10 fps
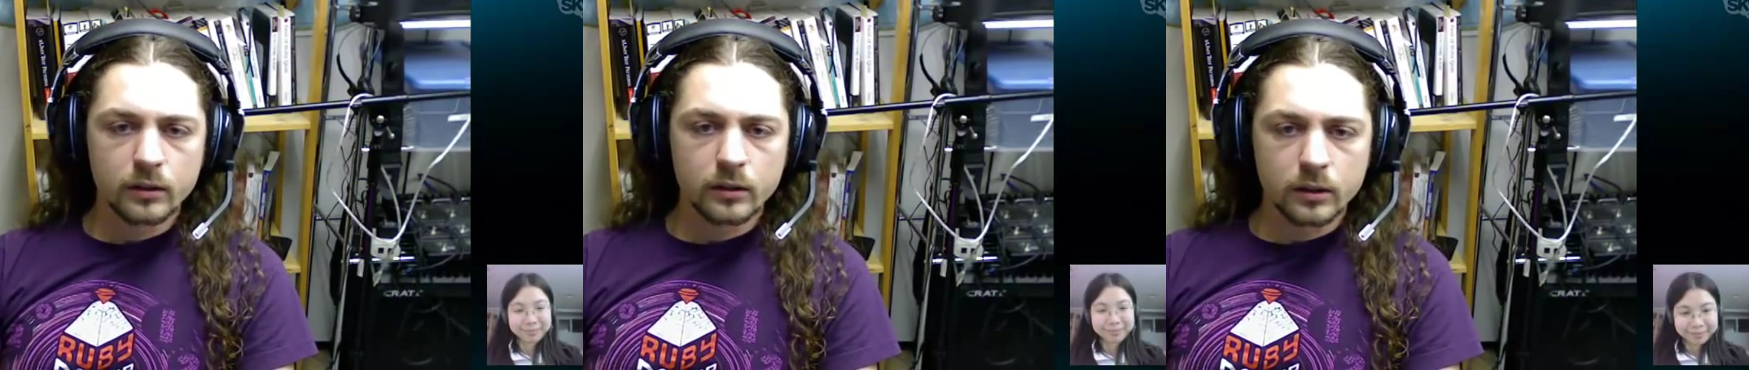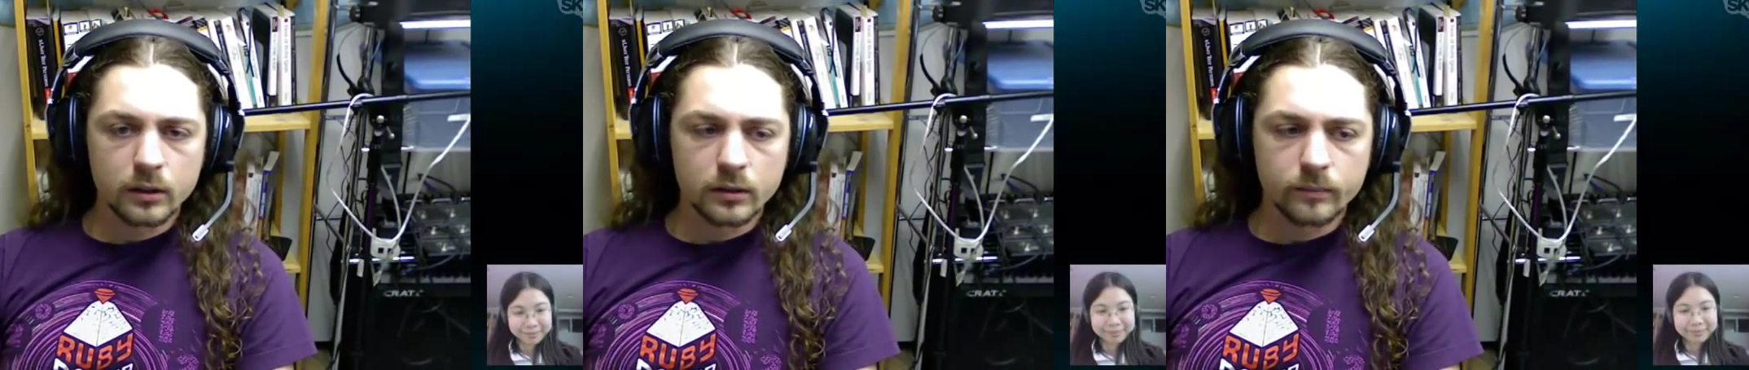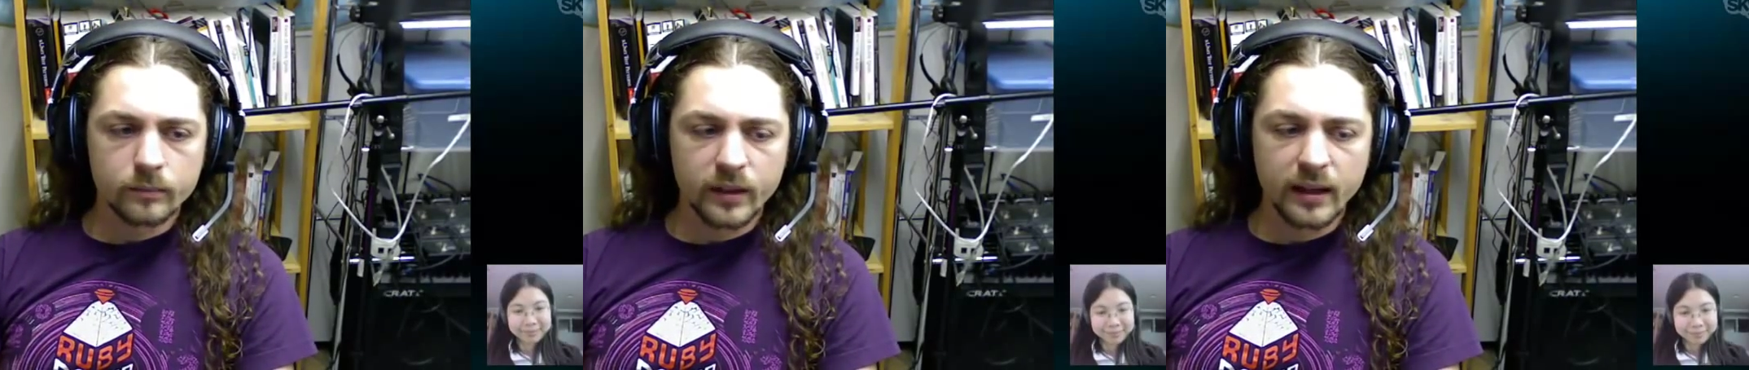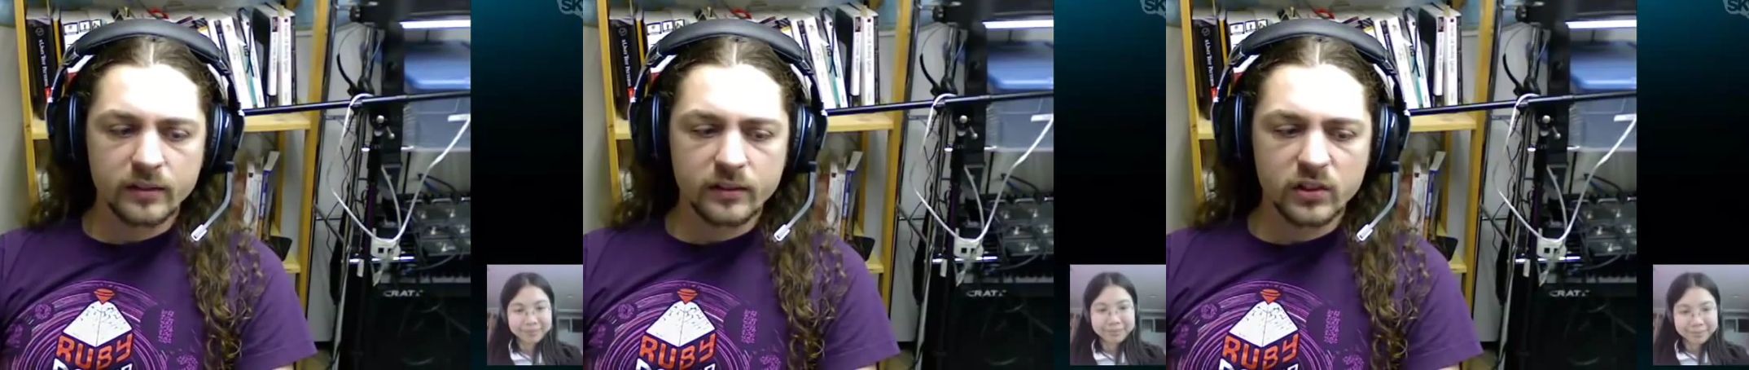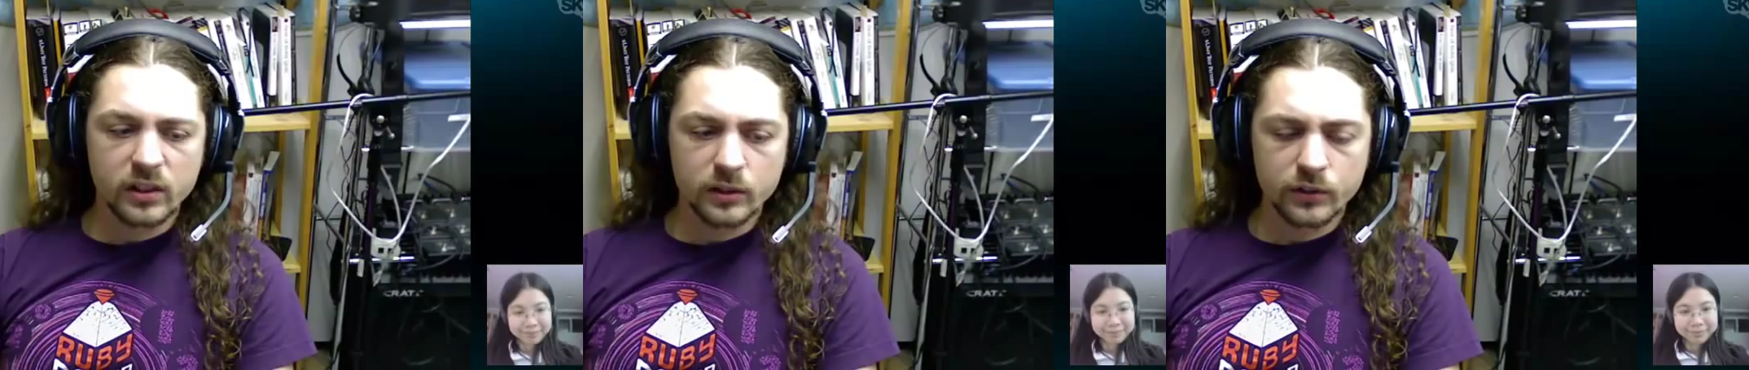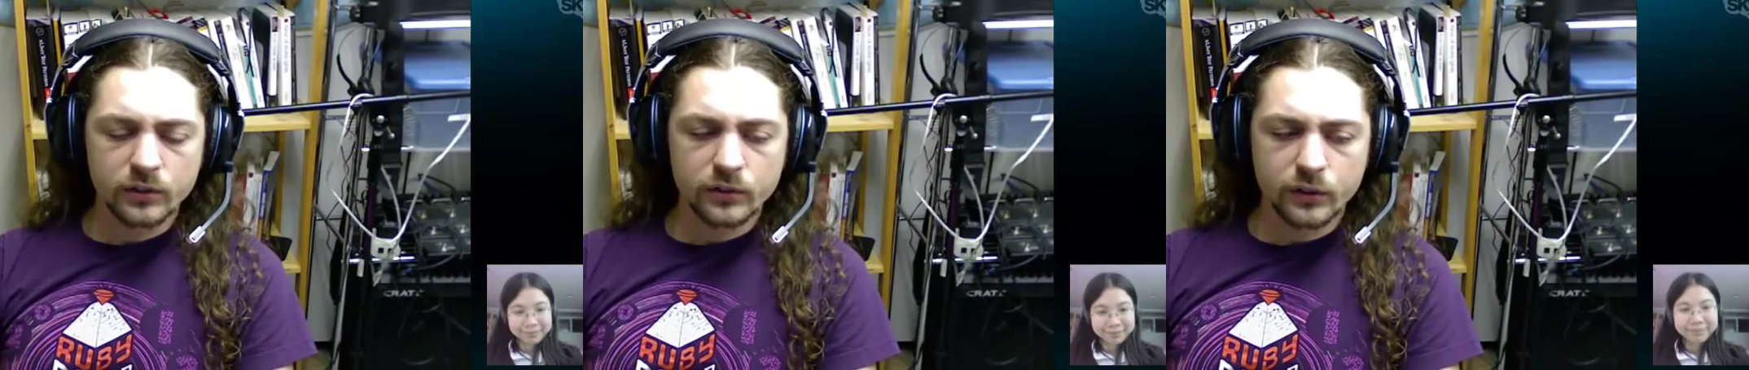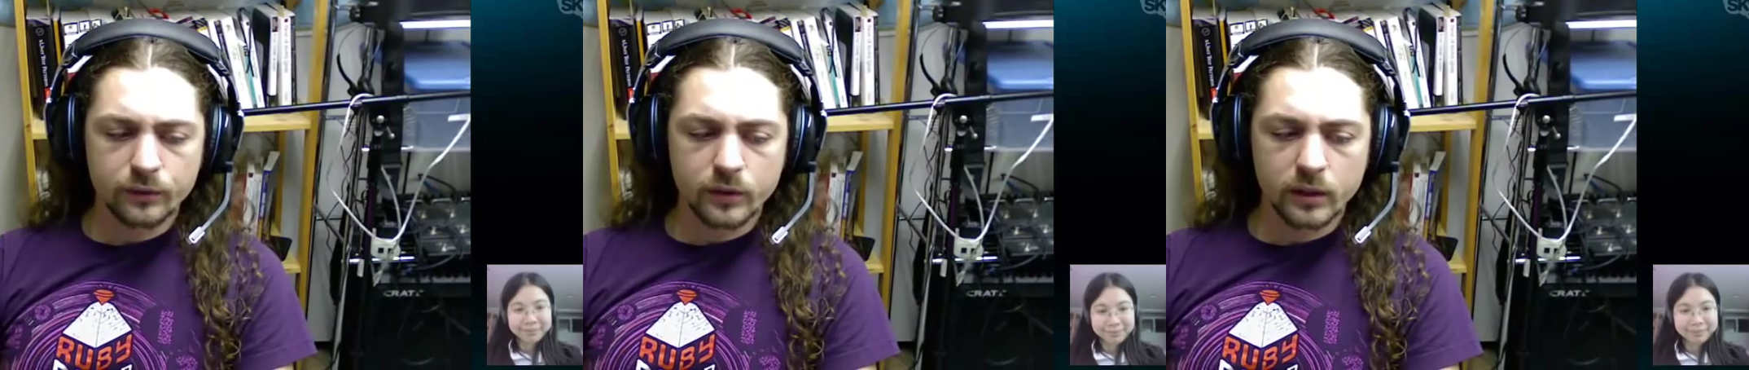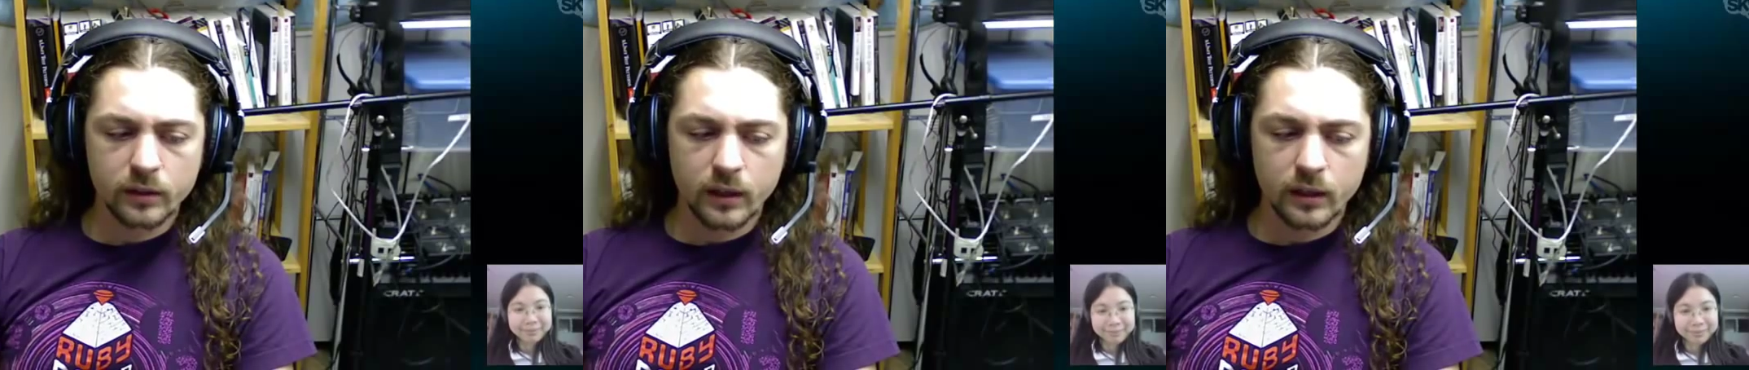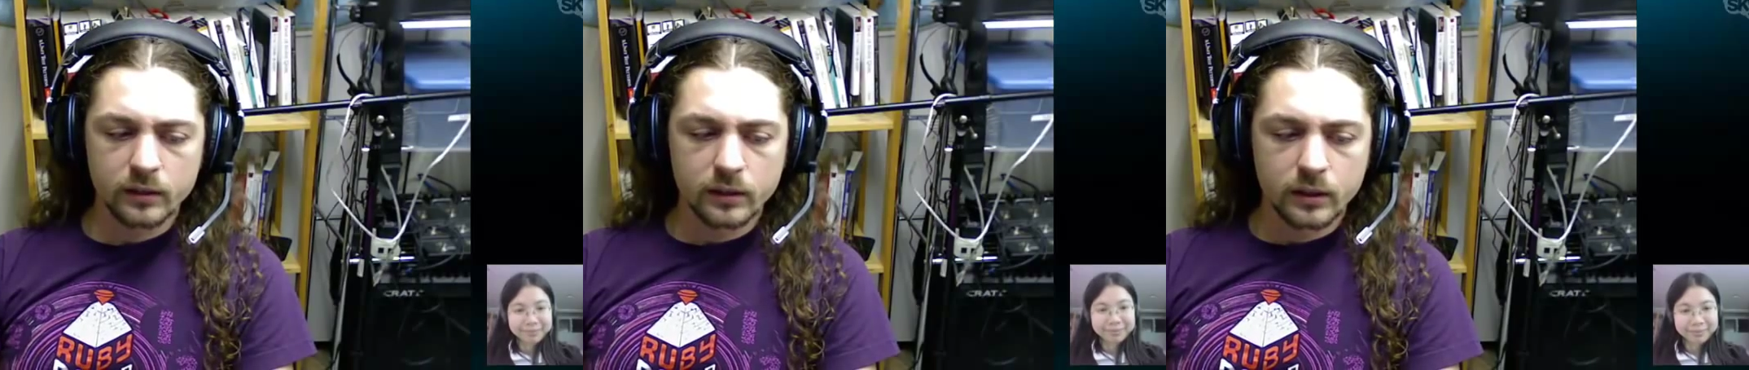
Speaker 1: uh, fancy colors and stuff like that.